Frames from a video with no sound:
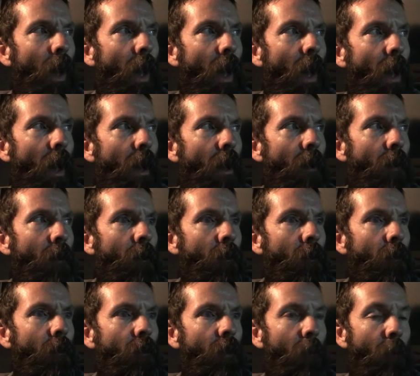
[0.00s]

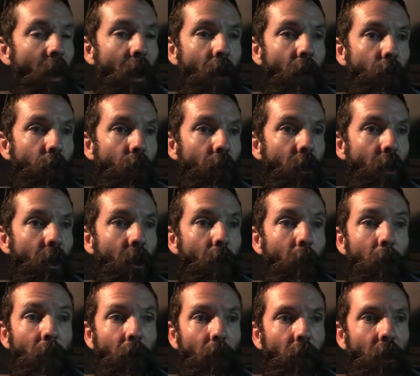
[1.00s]
and somehow you need a
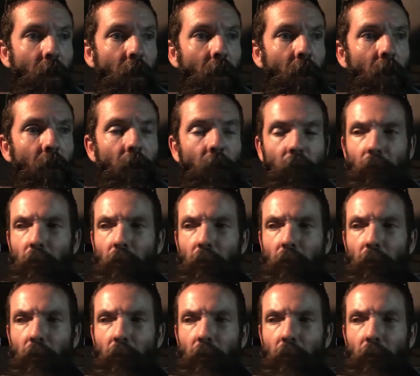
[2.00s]
building to